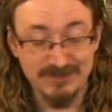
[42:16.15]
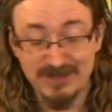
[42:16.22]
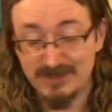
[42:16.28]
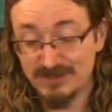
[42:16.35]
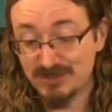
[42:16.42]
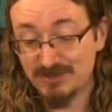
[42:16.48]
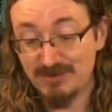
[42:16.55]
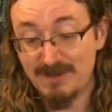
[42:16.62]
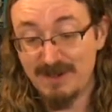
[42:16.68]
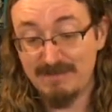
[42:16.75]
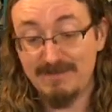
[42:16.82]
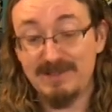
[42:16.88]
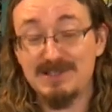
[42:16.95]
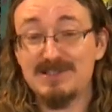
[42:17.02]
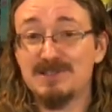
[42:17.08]
are, are
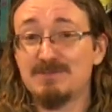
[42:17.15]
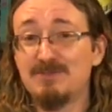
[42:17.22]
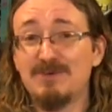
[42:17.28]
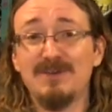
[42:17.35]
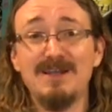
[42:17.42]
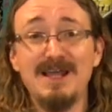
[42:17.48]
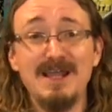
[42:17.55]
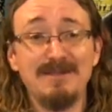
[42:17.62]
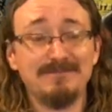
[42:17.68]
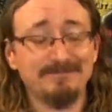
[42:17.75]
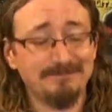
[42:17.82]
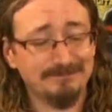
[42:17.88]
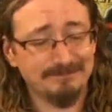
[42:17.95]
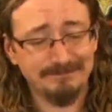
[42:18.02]
strong, but this is more like,